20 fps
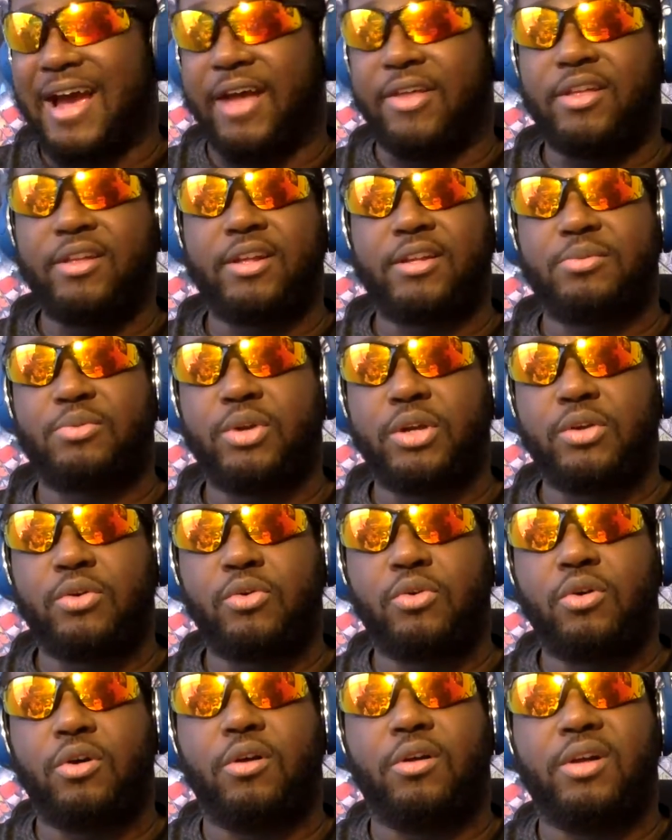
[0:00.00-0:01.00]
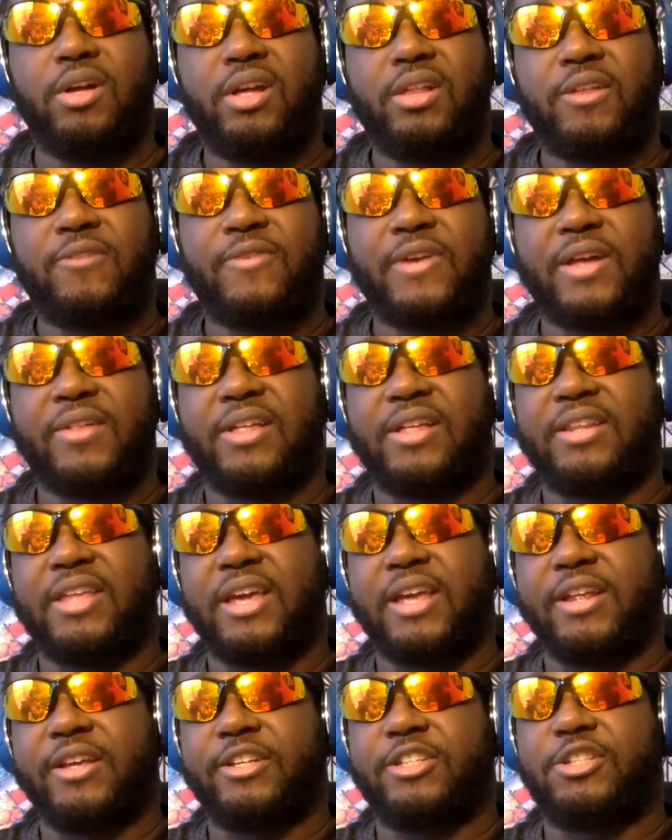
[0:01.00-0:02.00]
I think that's pretty cool. The fact that
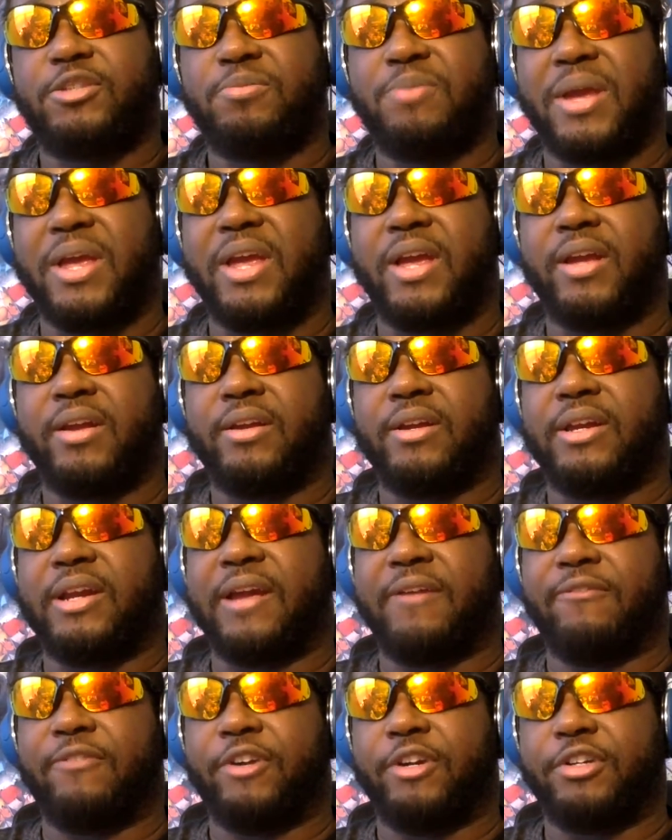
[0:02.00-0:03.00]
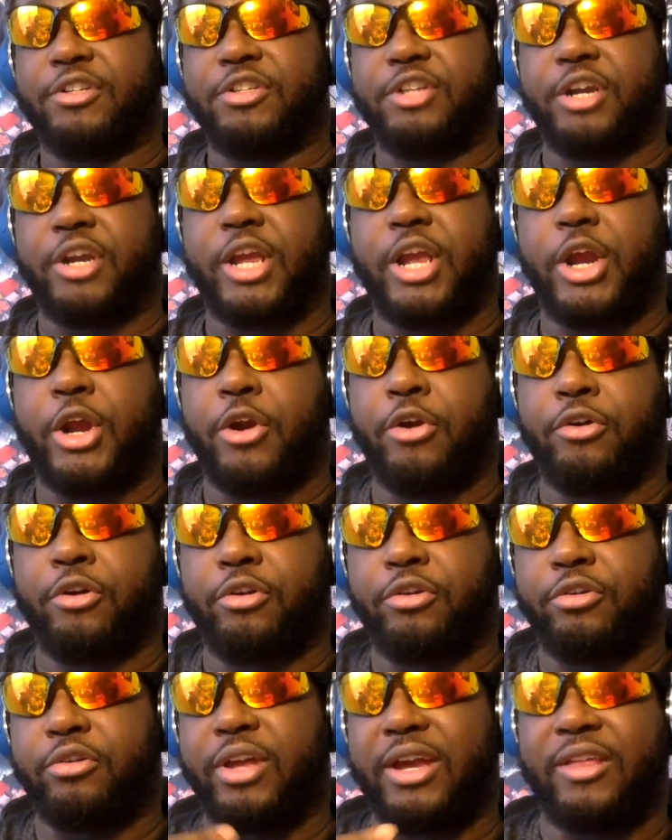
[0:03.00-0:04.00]
they can expand and diverse their
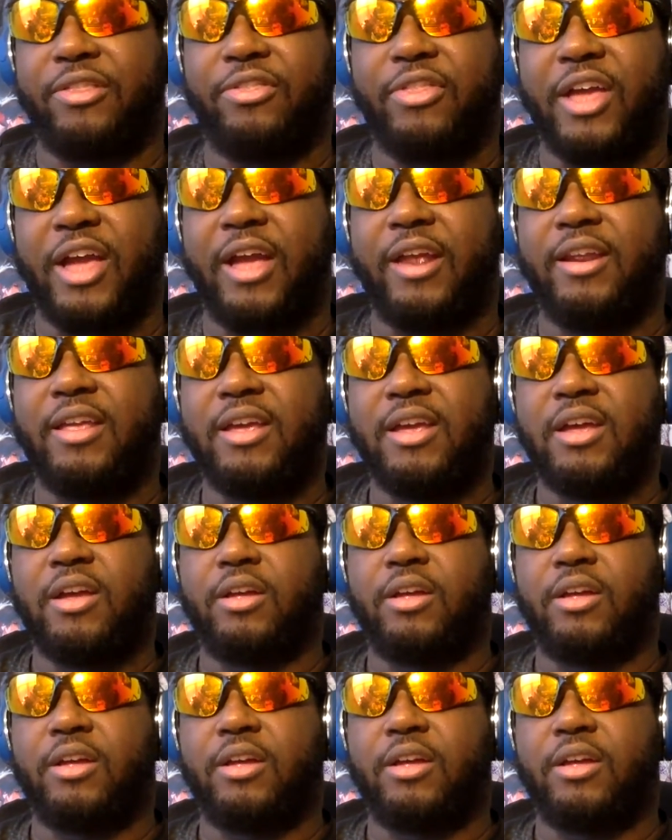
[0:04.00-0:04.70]
characters like that.